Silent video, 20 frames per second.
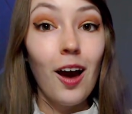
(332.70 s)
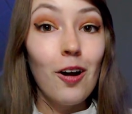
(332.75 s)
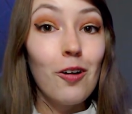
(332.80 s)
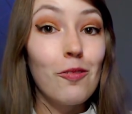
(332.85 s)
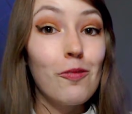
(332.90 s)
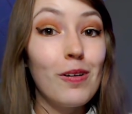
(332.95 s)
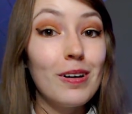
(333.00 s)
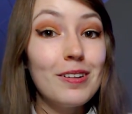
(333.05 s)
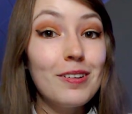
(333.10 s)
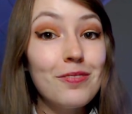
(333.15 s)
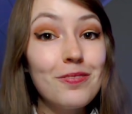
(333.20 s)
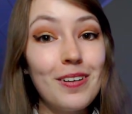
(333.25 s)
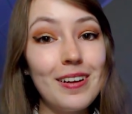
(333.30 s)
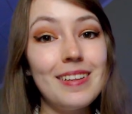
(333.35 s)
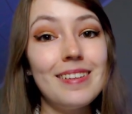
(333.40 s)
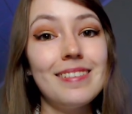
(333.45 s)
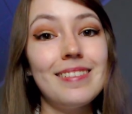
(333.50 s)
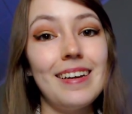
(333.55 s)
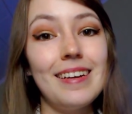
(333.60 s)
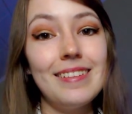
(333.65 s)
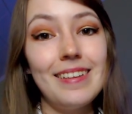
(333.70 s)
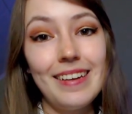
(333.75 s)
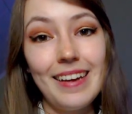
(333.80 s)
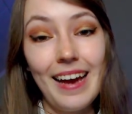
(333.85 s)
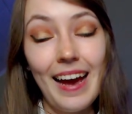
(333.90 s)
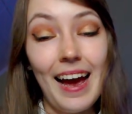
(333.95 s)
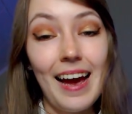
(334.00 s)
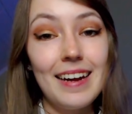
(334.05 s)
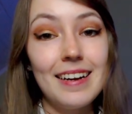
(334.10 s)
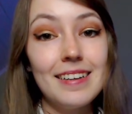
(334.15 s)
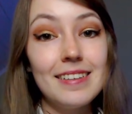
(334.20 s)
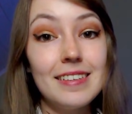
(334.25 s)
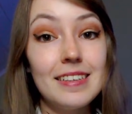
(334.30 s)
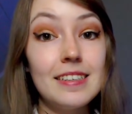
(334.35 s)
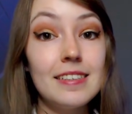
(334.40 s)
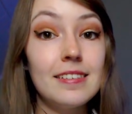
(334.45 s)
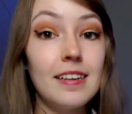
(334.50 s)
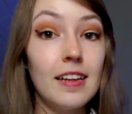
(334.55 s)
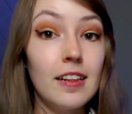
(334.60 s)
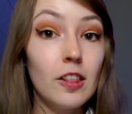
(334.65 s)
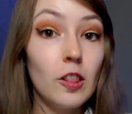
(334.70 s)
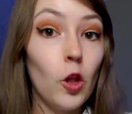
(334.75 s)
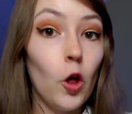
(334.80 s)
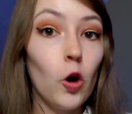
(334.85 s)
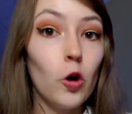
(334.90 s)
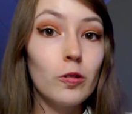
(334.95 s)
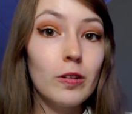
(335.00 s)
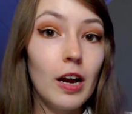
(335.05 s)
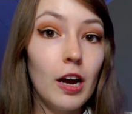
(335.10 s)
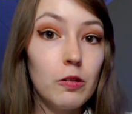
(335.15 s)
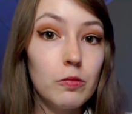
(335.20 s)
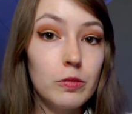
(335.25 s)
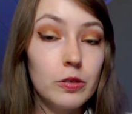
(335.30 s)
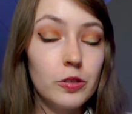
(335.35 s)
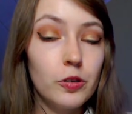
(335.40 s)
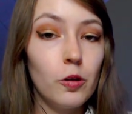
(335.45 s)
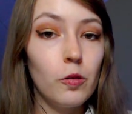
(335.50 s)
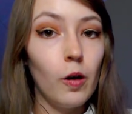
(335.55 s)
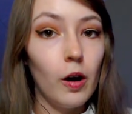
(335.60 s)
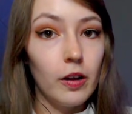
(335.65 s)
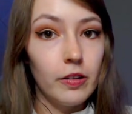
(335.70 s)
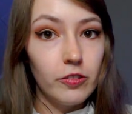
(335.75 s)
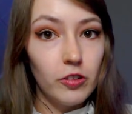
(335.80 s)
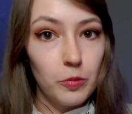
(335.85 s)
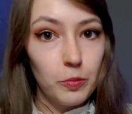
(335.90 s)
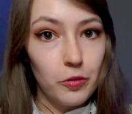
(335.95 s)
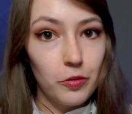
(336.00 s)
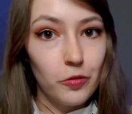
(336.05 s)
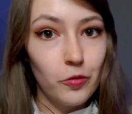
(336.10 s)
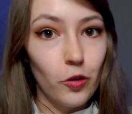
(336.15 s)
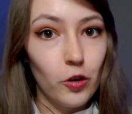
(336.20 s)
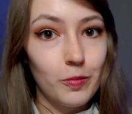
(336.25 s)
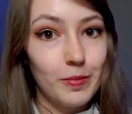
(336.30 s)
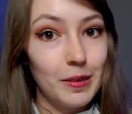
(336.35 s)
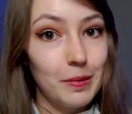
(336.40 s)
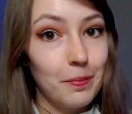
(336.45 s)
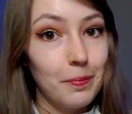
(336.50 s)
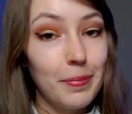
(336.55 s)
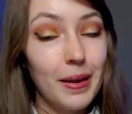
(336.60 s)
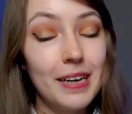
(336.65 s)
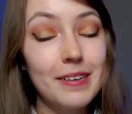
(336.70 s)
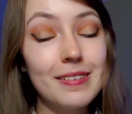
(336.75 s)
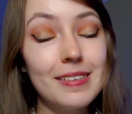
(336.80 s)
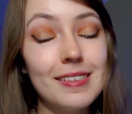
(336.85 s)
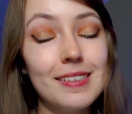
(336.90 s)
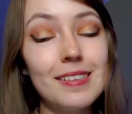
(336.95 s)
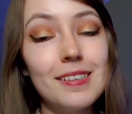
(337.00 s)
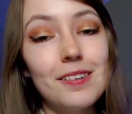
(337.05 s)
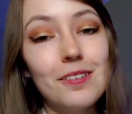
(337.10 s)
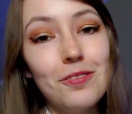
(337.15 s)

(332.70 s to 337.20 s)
One fun thing they added is that Laura would go on to perform in Paris,